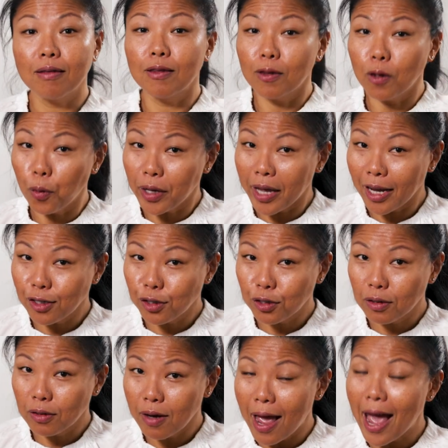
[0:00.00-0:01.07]

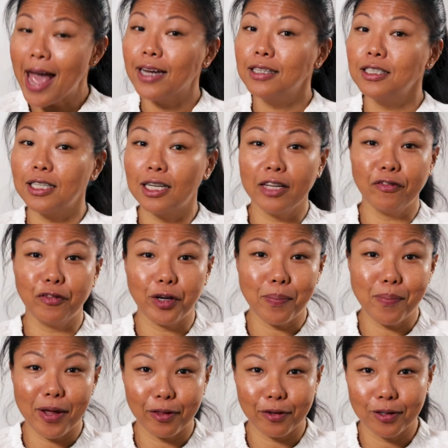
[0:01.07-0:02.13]
location, and delivery
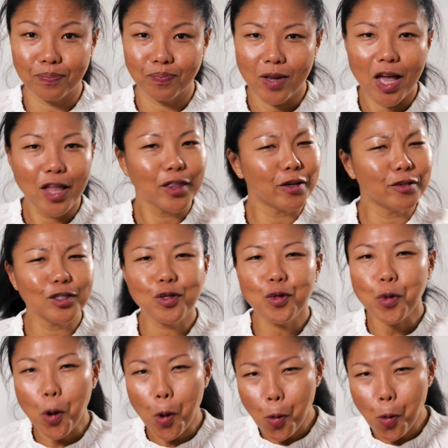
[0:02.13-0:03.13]
method, there is no